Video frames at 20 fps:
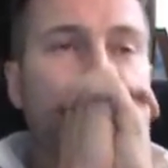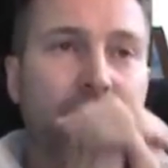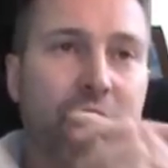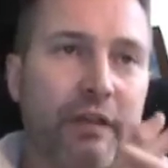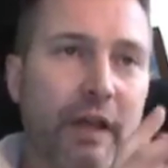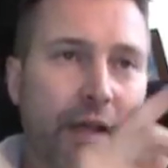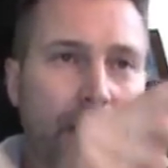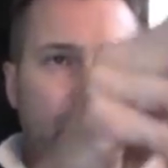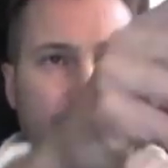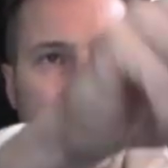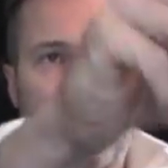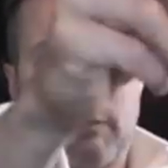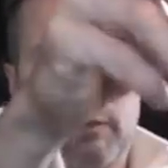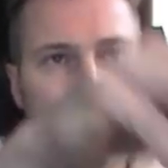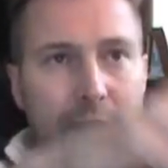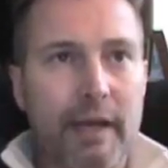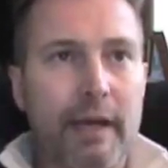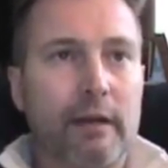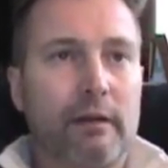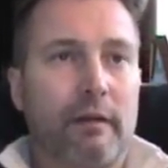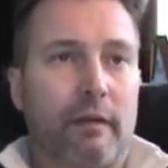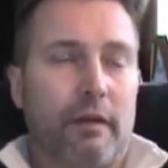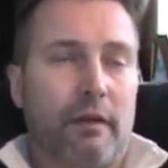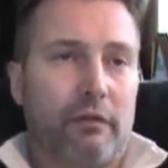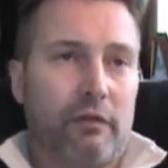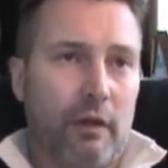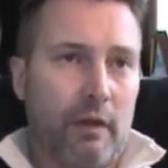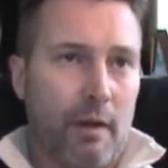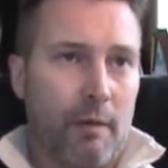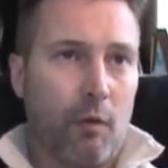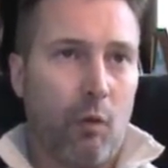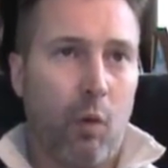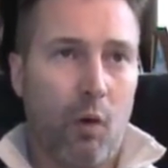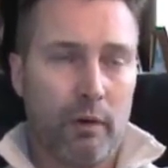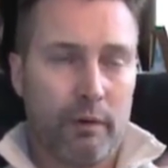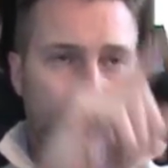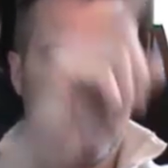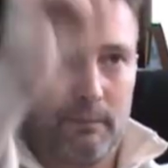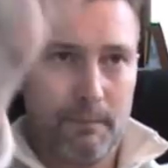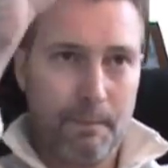Second thing related to this, and I
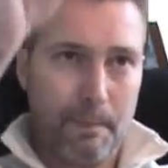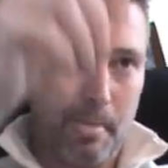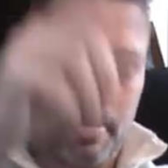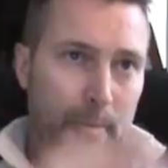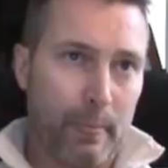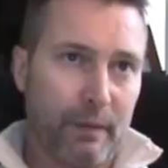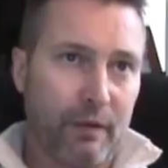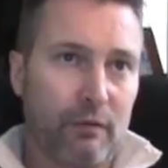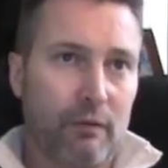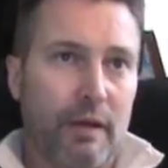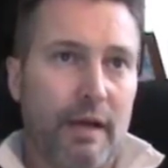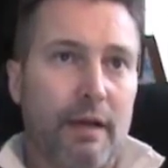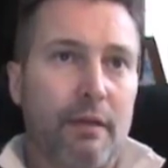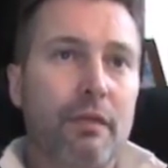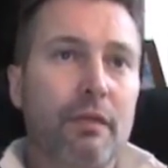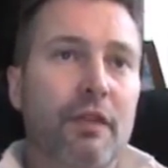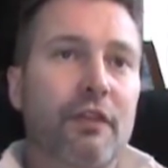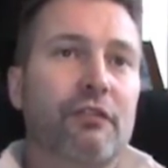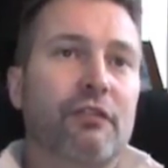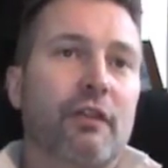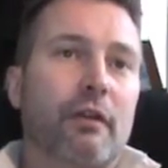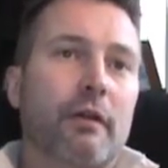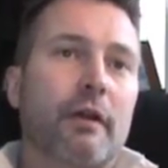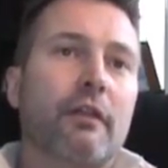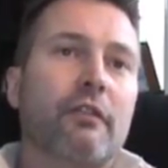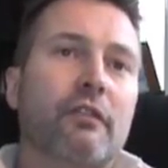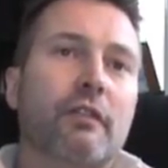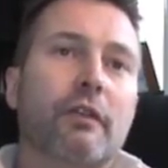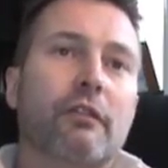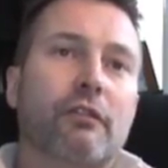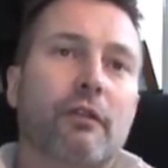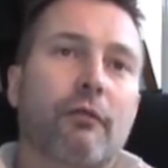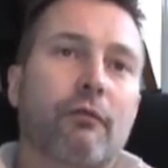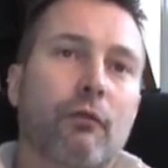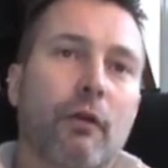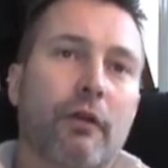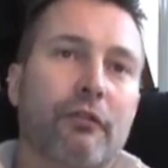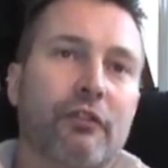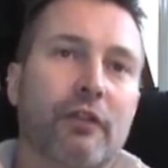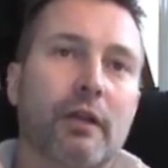quoted the client, the seriousness
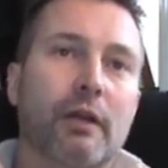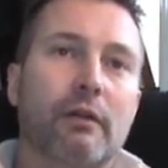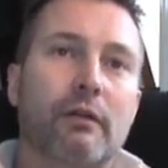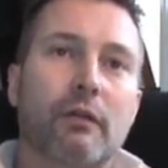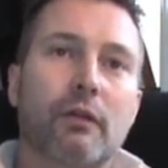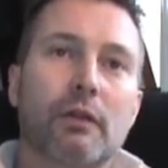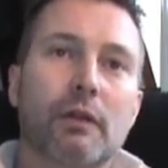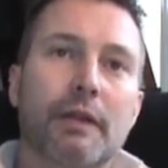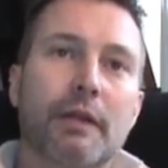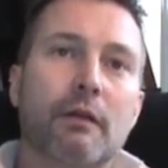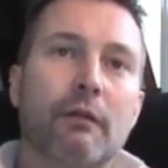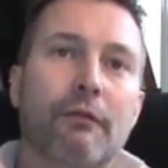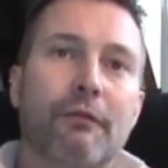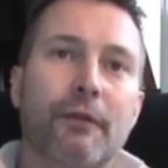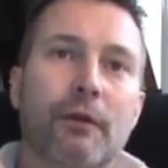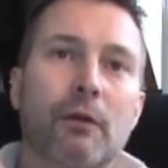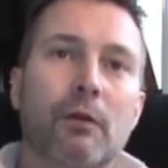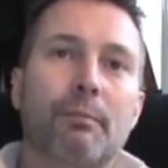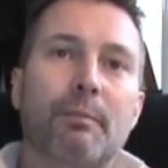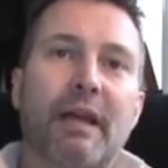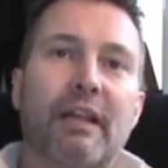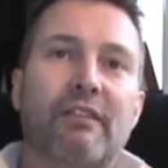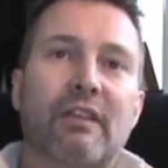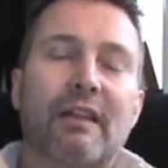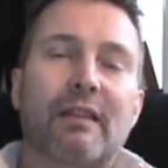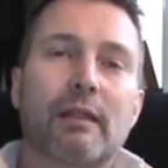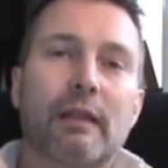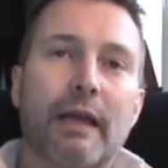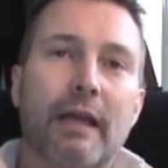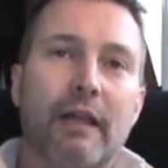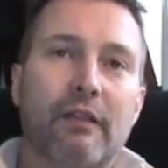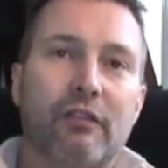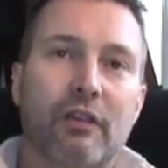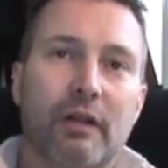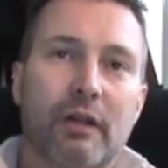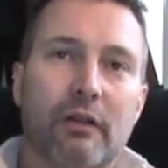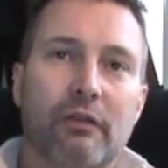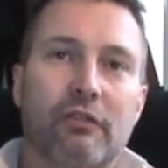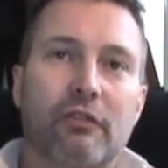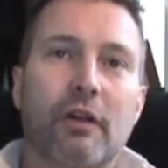of rushing into the legal field based on
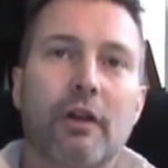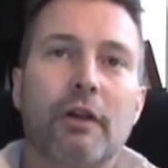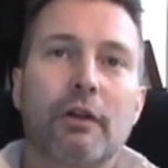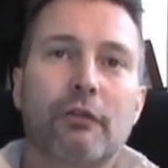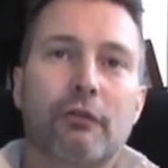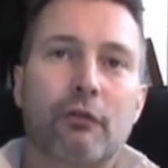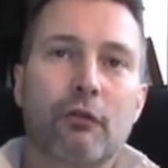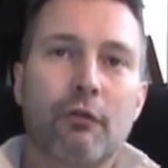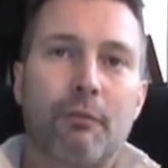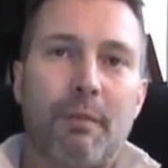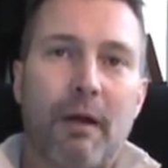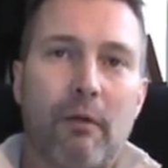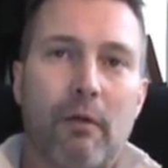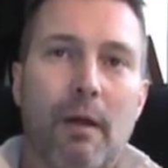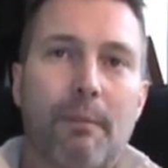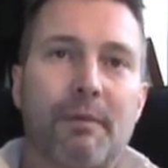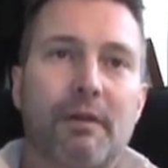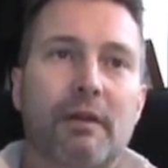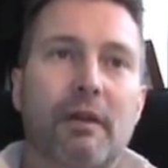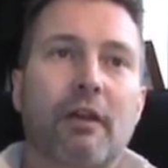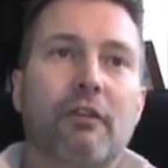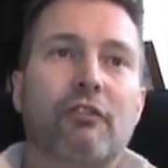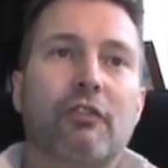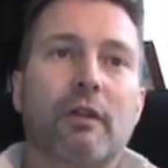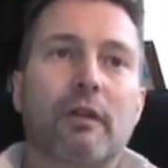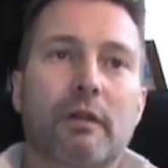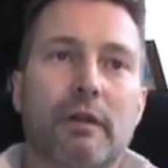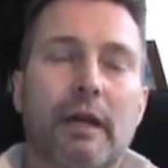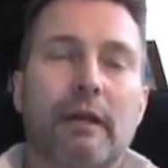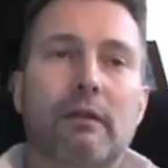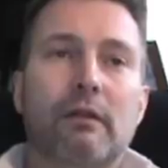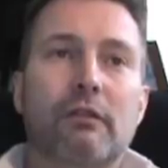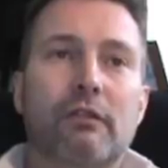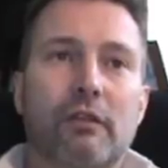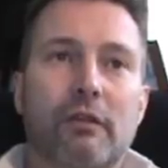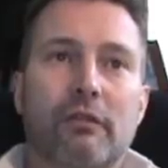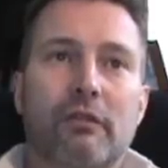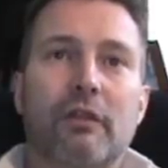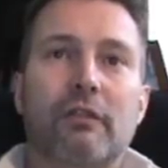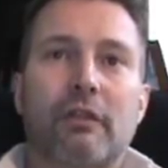laziness, truth by reputation, and
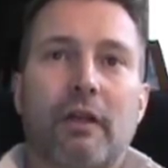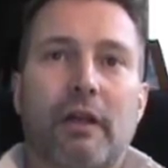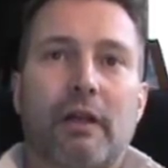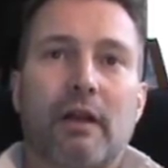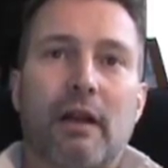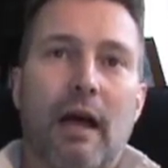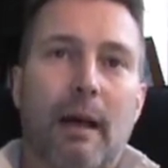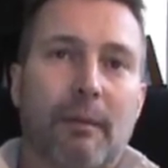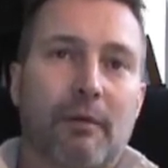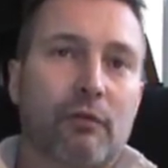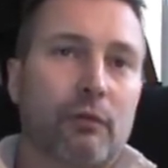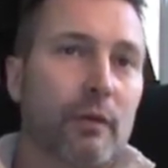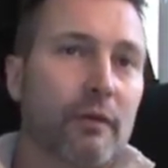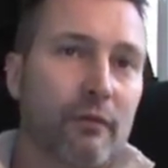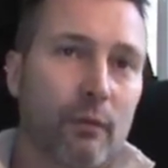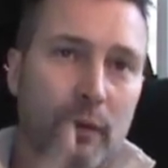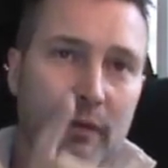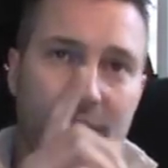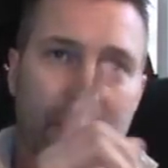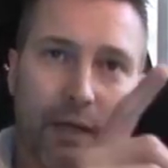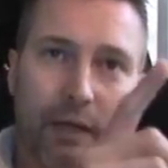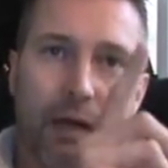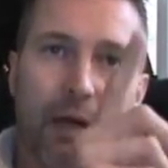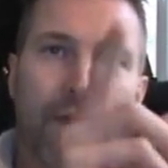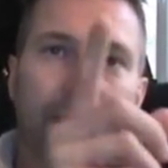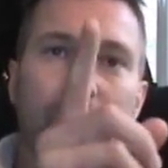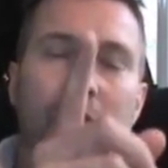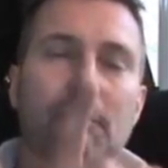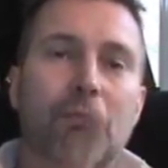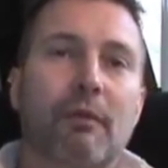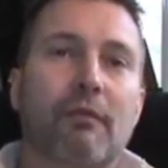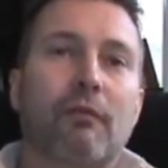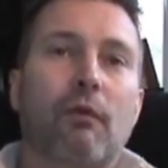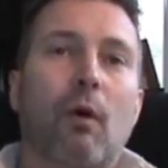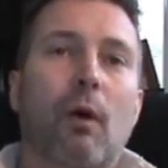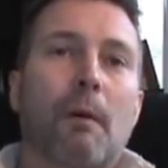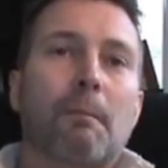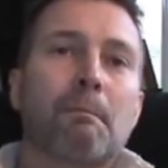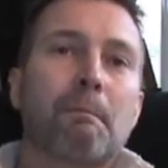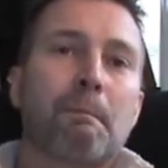1960s economics. We've hit on these
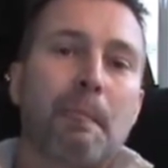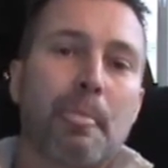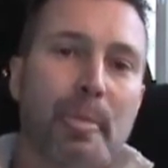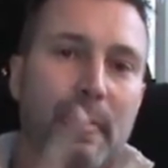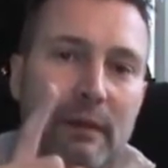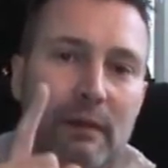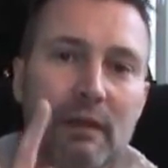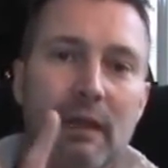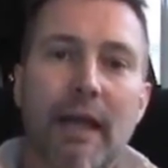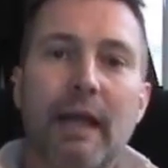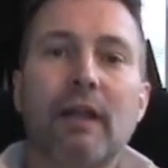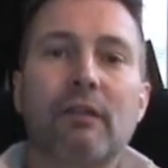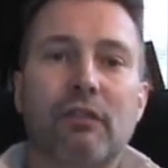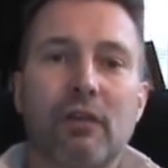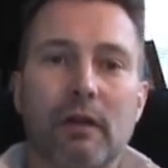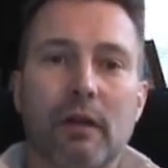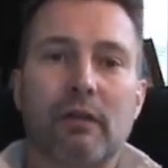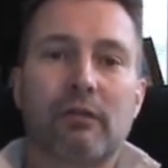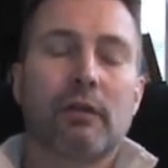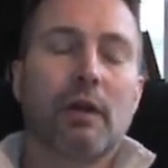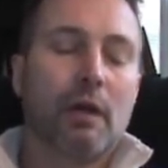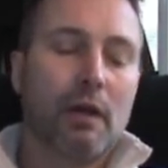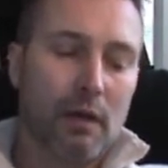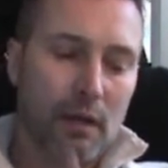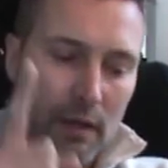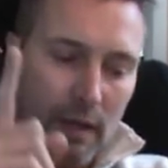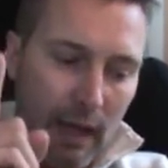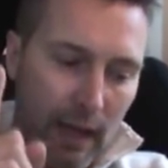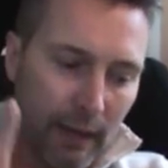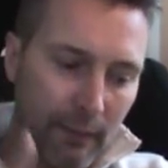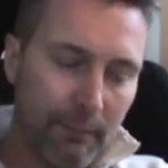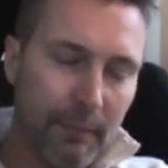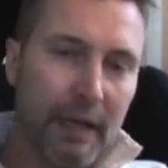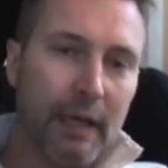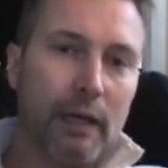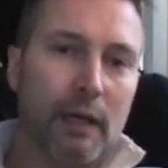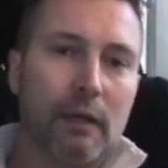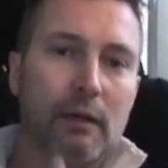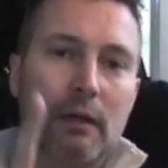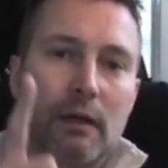before. Laziness.
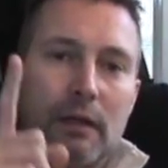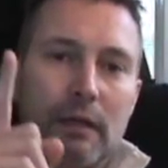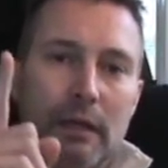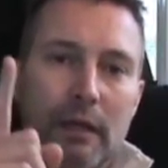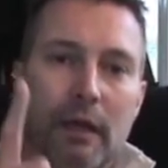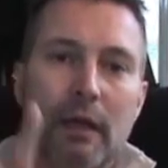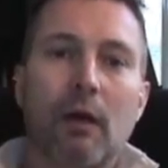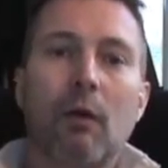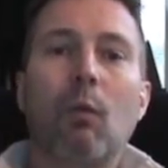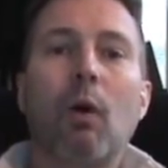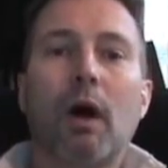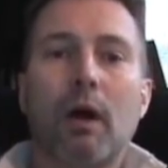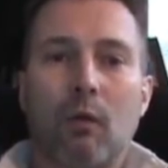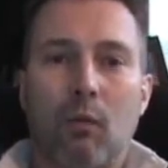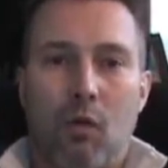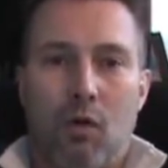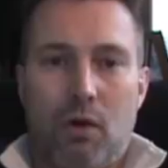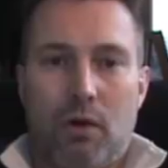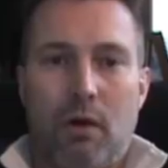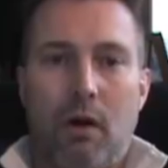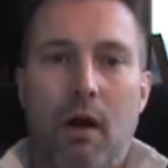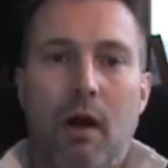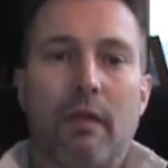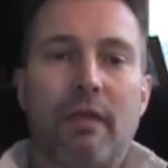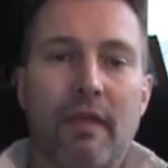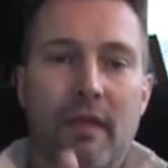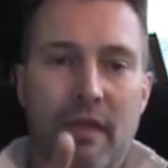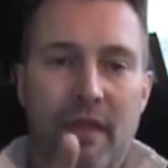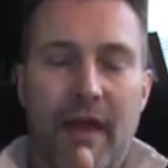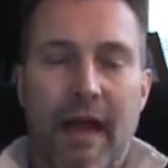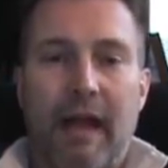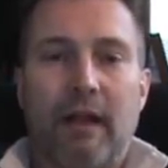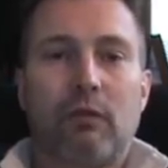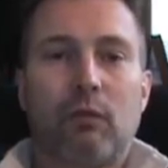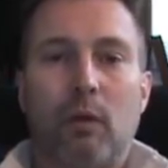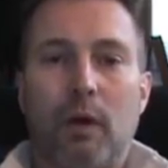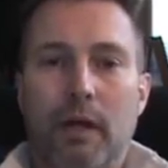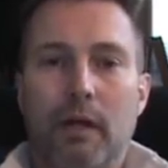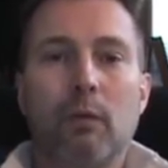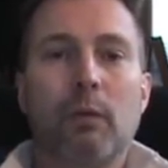Admit it, you didn't want to work hard.
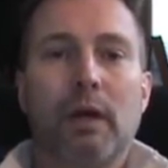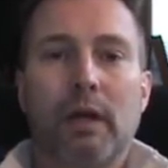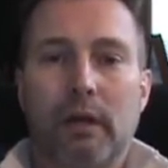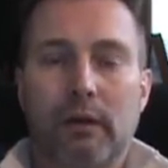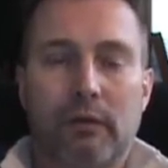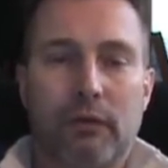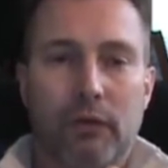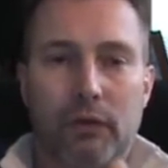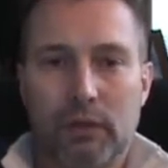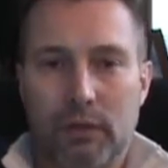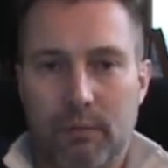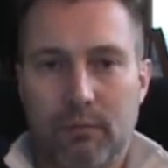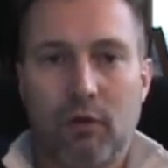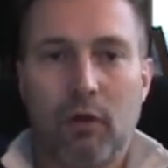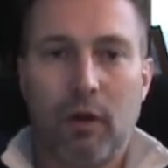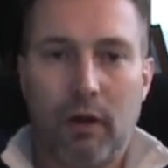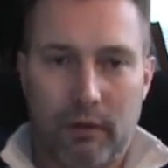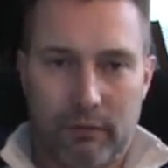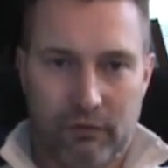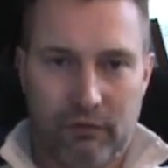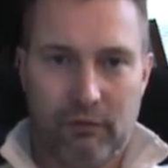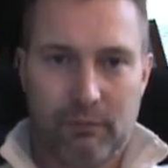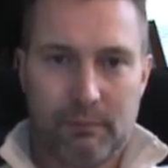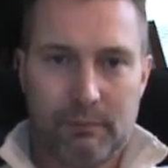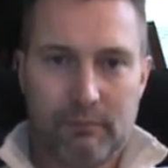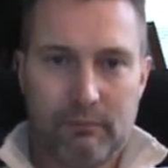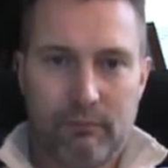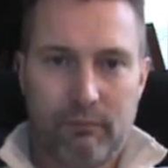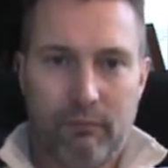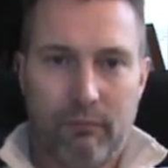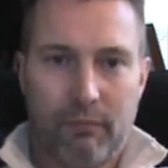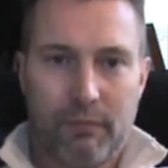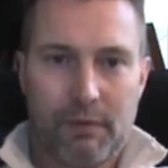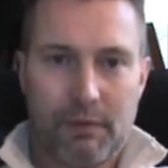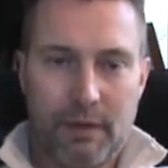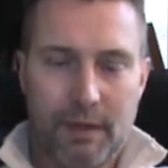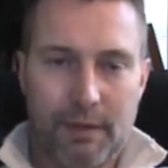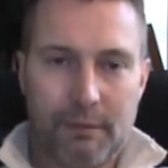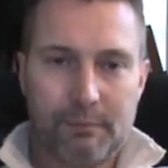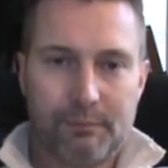That's why you went into the liberal arts.
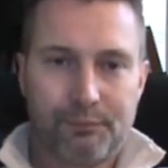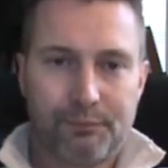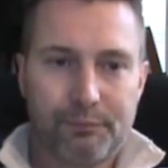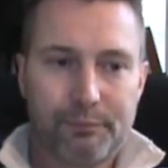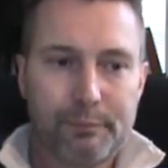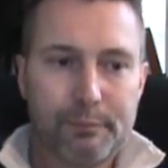Okay?